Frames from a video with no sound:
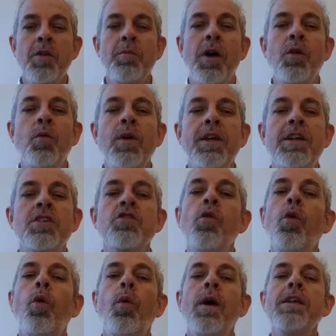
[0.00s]
My week is
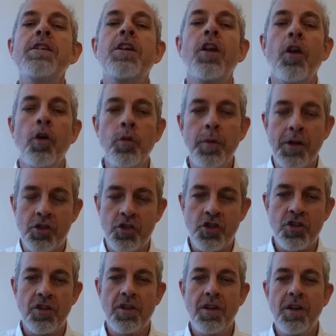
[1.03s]
always GLOBISH.